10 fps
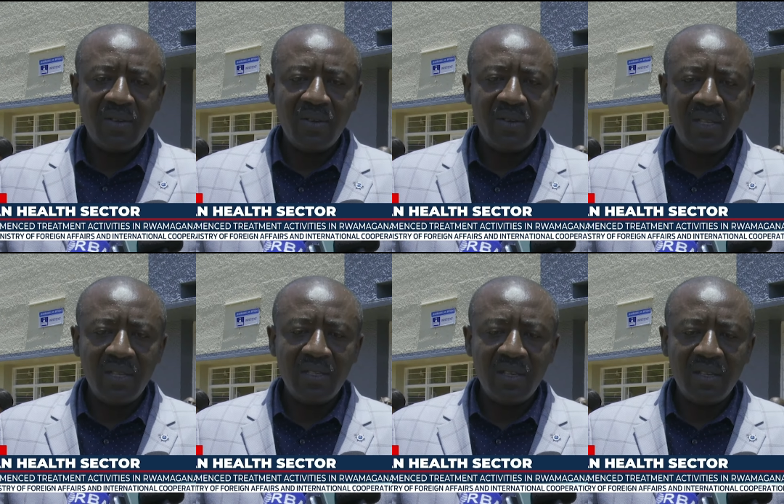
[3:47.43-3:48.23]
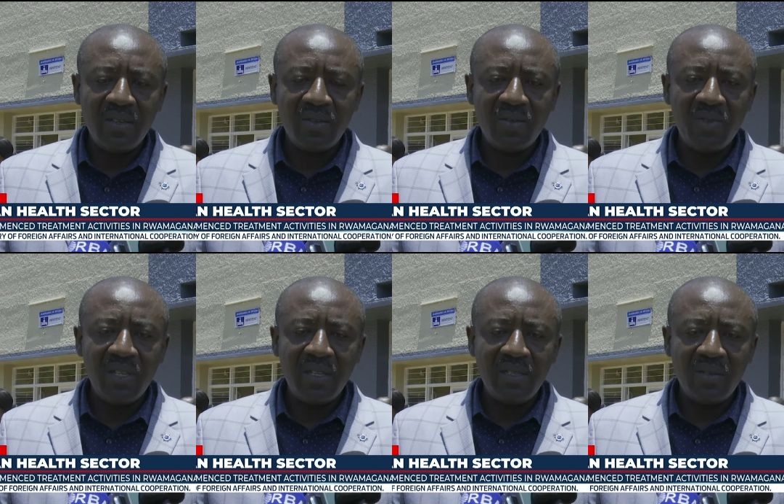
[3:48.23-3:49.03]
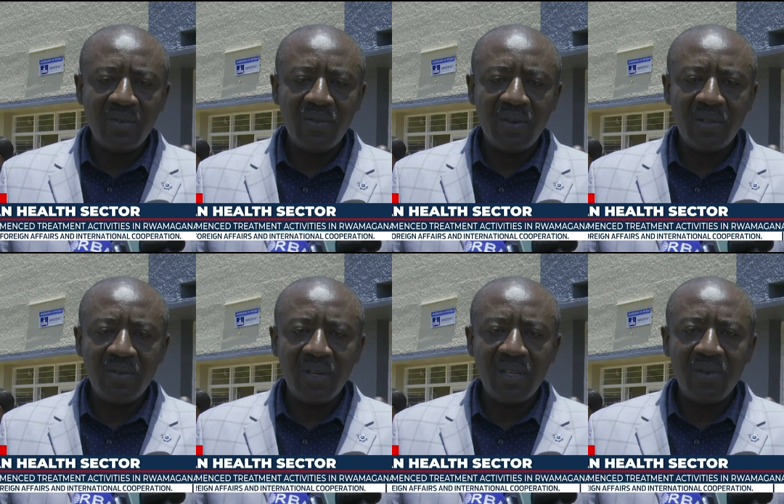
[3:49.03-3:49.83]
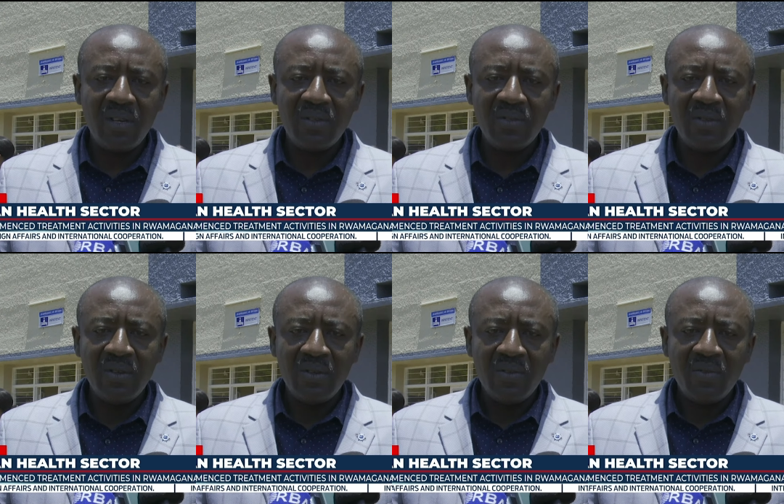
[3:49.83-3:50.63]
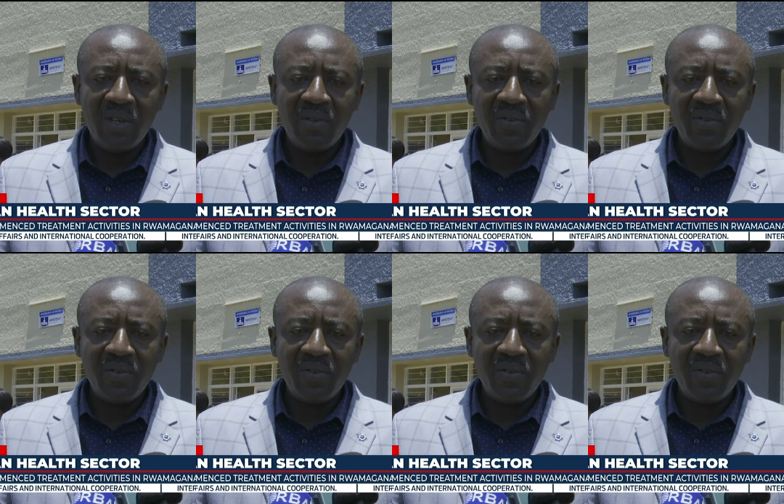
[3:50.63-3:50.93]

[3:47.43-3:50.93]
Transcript: ensuring expedited access to essential services.